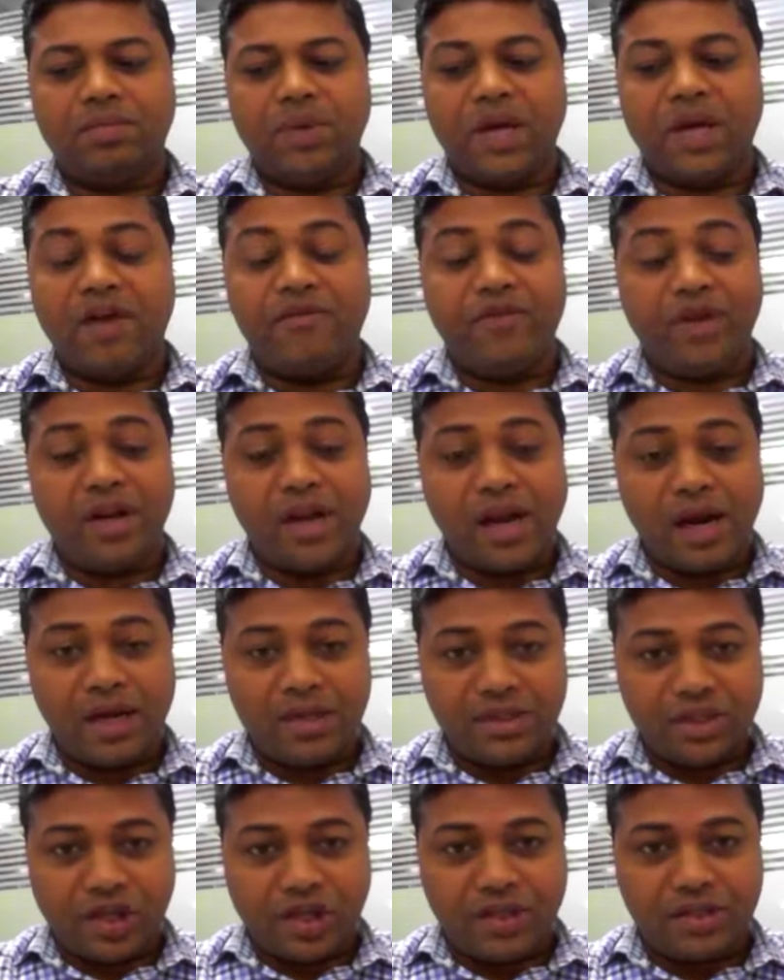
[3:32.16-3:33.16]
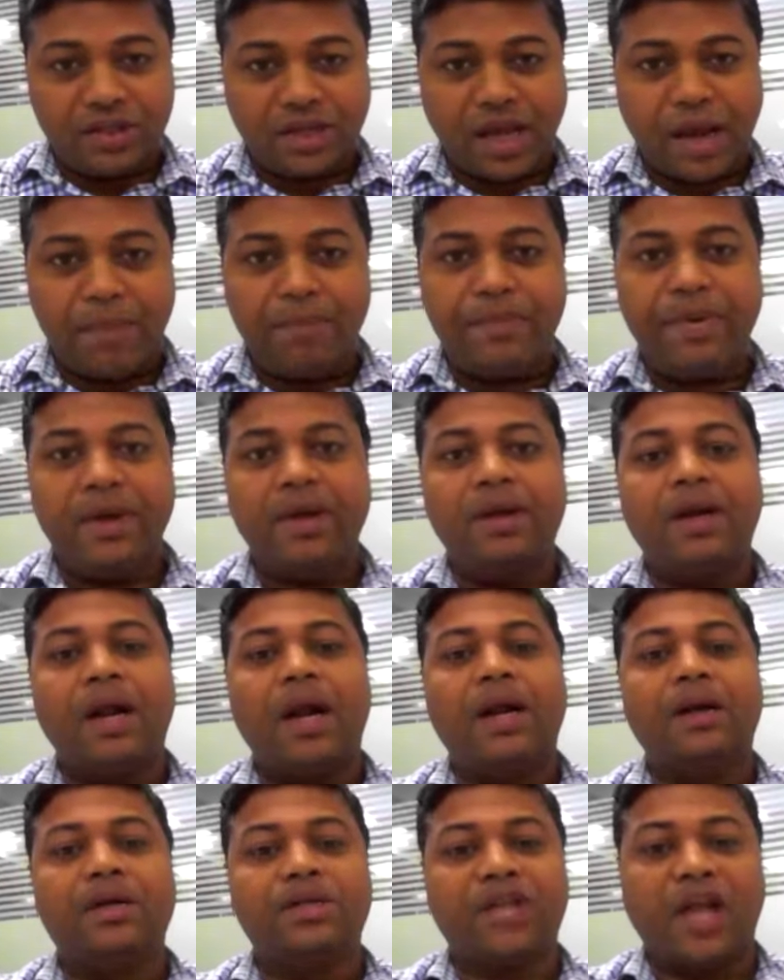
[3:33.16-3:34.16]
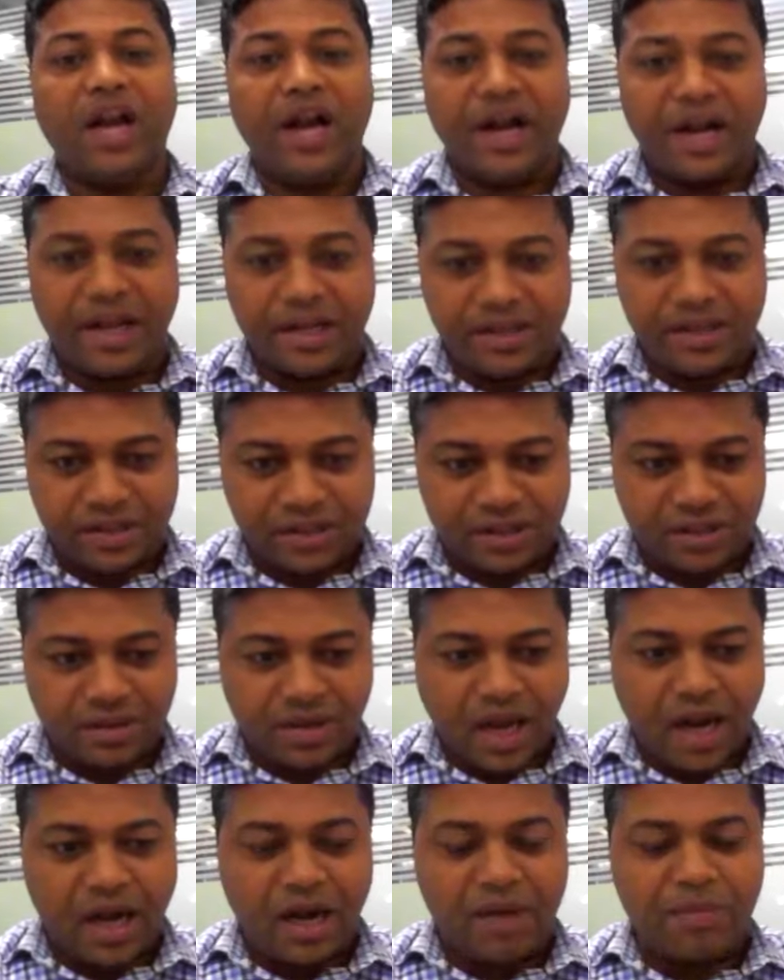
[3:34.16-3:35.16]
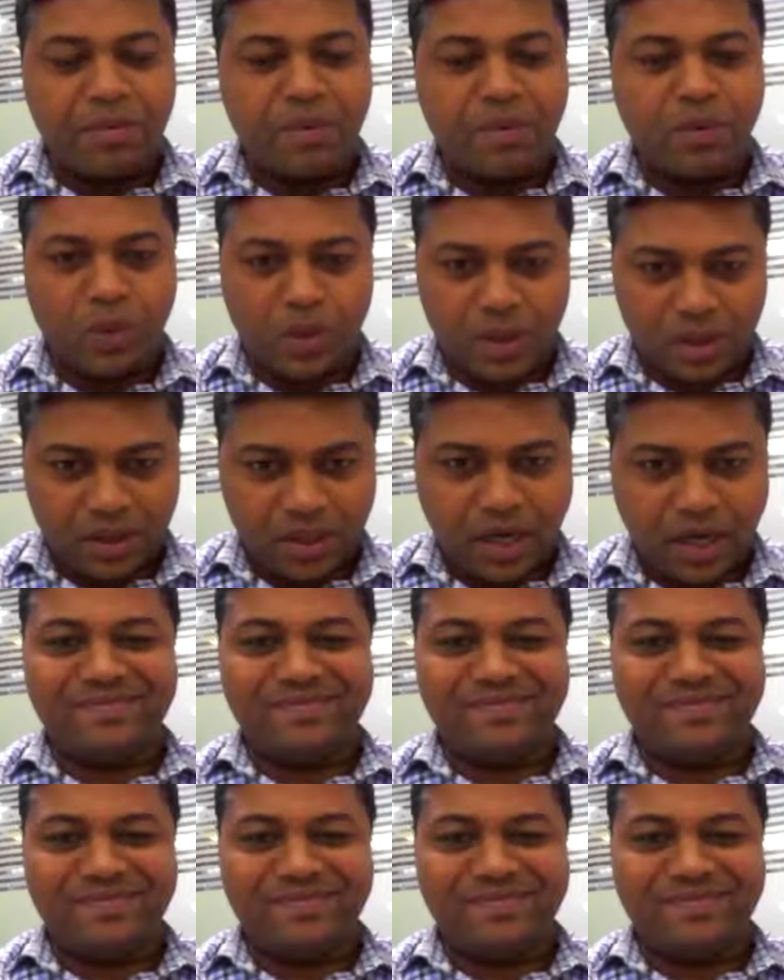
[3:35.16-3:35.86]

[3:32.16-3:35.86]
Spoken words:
behavioral change campaign and sanitation kind of work.